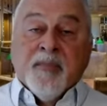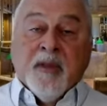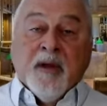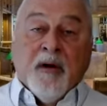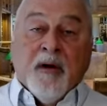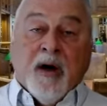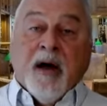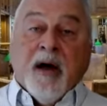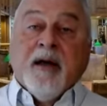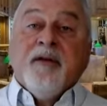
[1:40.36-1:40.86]

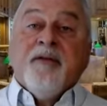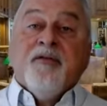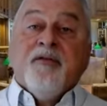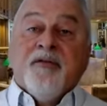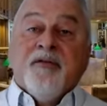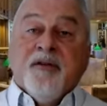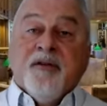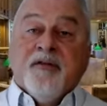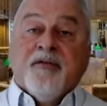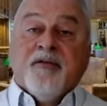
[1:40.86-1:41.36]
Now, I
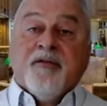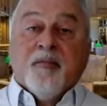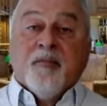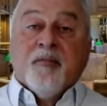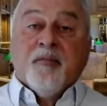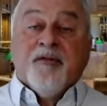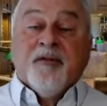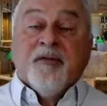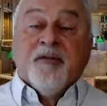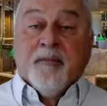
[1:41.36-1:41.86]
use these
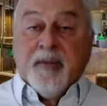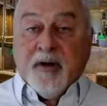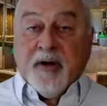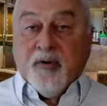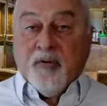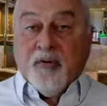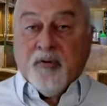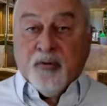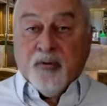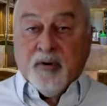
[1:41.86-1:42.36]
summaries in my
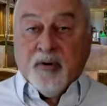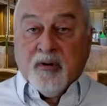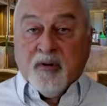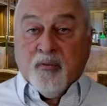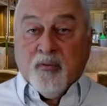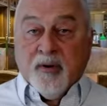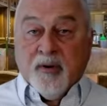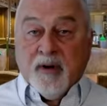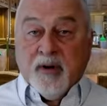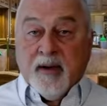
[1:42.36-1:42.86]
own
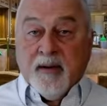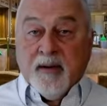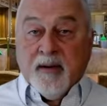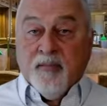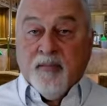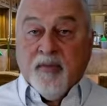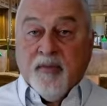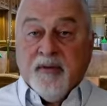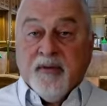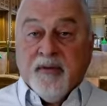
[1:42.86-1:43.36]
work where
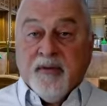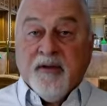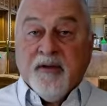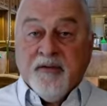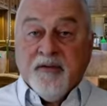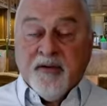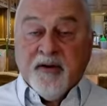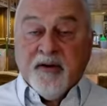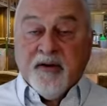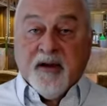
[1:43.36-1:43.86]
I'm
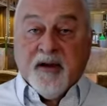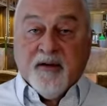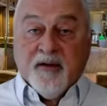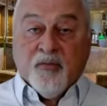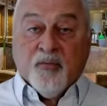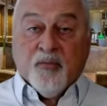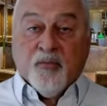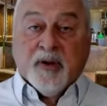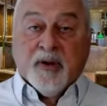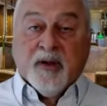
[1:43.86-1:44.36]
these
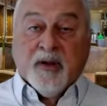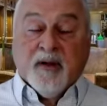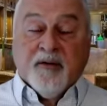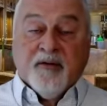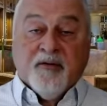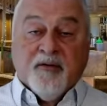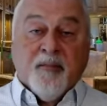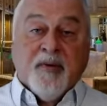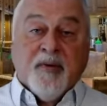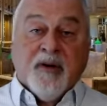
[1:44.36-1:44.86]
days working
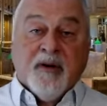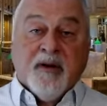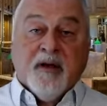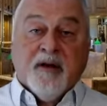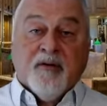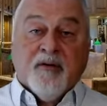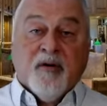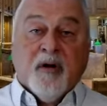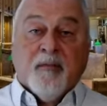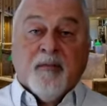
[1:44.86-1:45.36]
as a
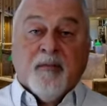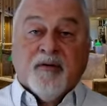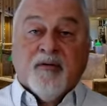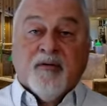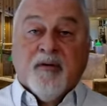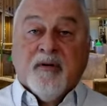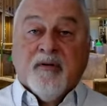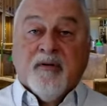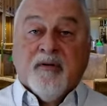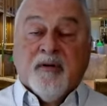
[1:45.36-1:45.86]
mediator,
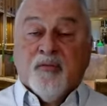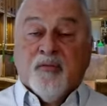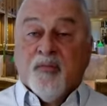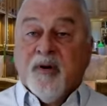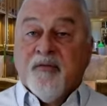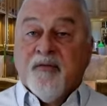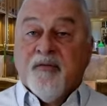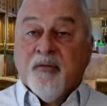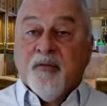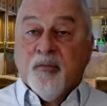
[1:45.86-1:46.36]
arbitrator, and
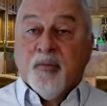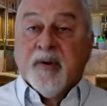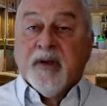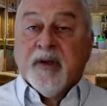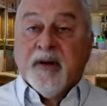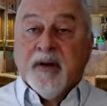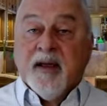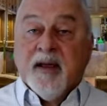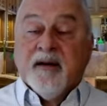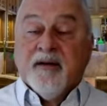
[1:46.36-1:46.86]

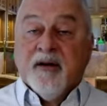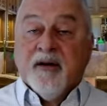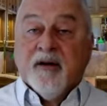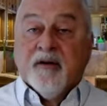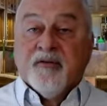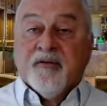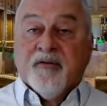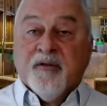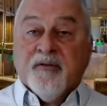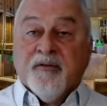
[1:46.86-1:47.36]
referee at
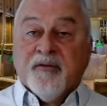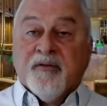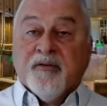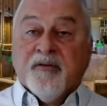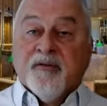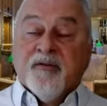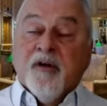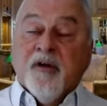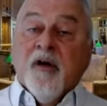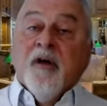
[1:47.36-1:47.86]
ADR
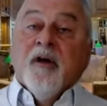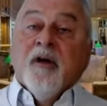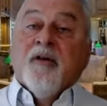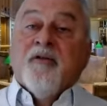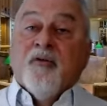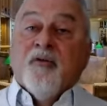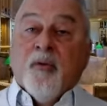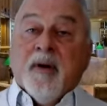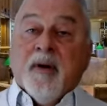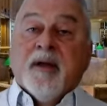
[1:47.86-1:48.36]
Services
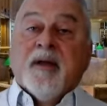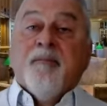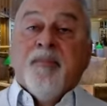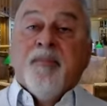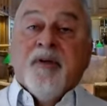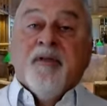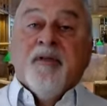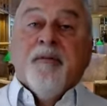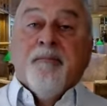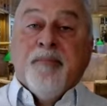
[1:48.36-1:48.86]
so I can
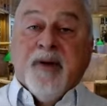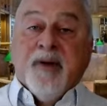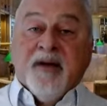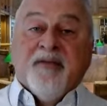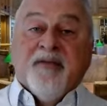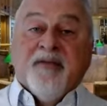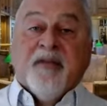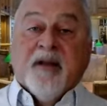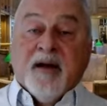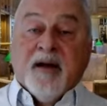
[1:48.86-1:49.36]
be the
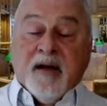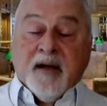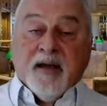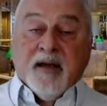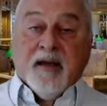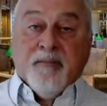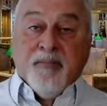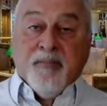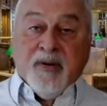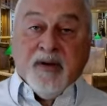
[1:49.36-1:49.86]
best that I
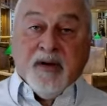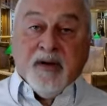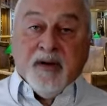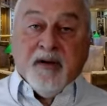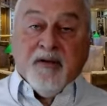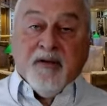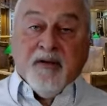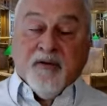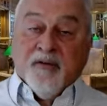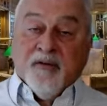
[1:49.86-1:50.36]
can be,
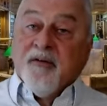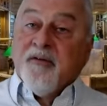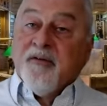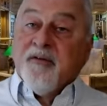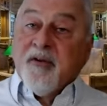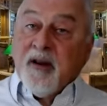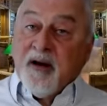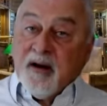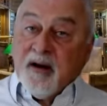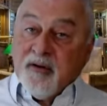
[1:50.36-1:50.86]
either
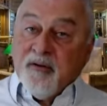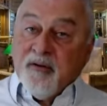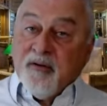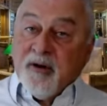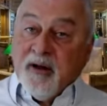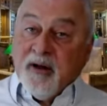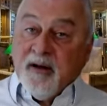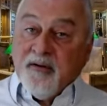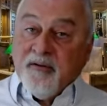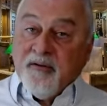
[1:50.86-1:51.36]
settling your
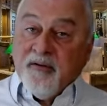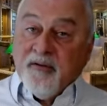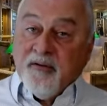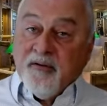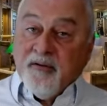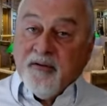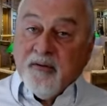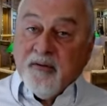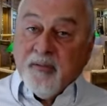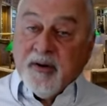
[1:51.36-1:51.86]

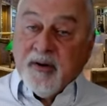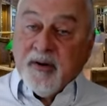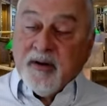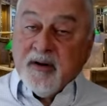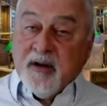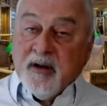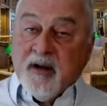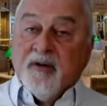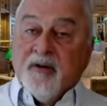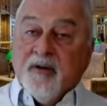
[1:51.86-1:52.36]
cases as a
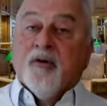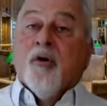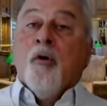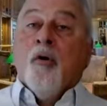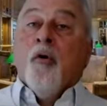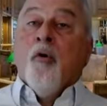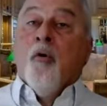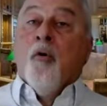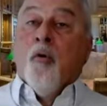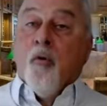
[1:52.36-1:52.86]
mediator
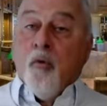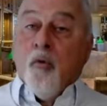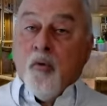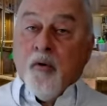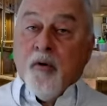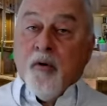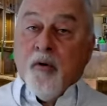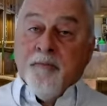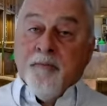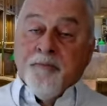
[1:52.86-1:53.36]

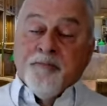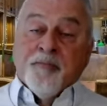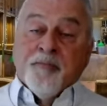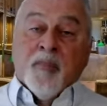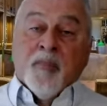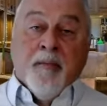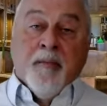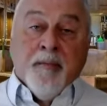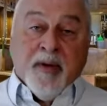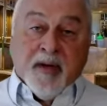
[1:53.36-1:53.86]
or
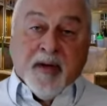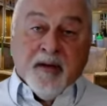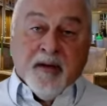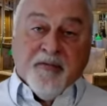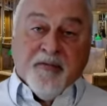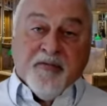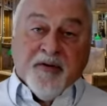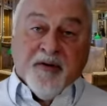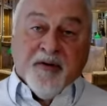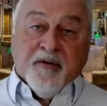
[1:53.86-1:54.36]

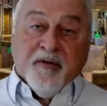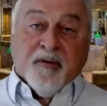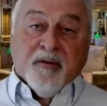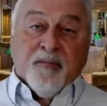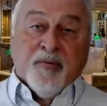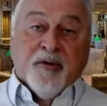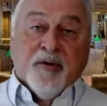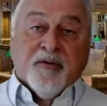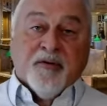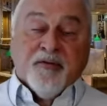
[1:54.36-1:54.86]
making fair and
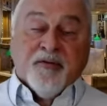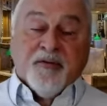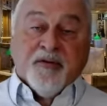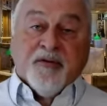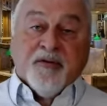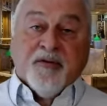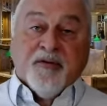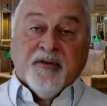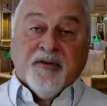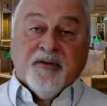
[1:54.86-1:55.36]
impartial
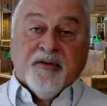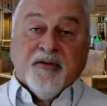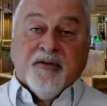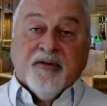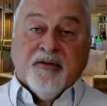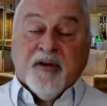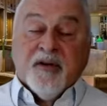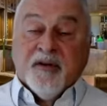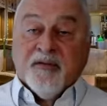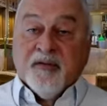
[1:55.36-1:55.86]

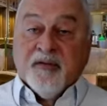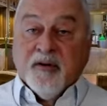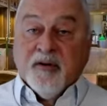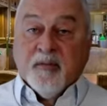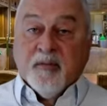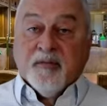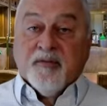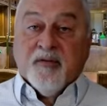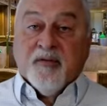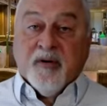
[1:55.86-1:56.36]
decisions as an
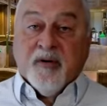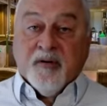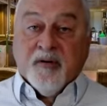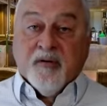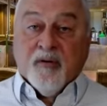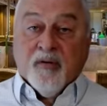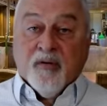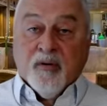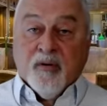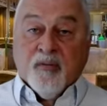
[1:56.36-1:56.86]

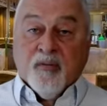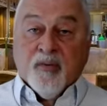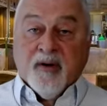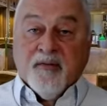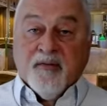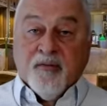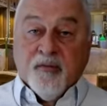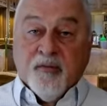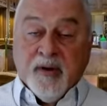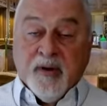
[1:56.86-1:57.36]
arbitrator or a
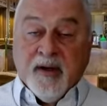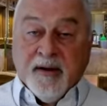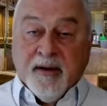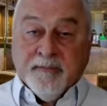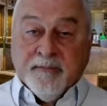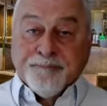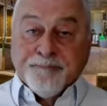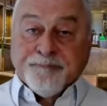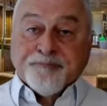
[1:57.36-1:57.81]
referee.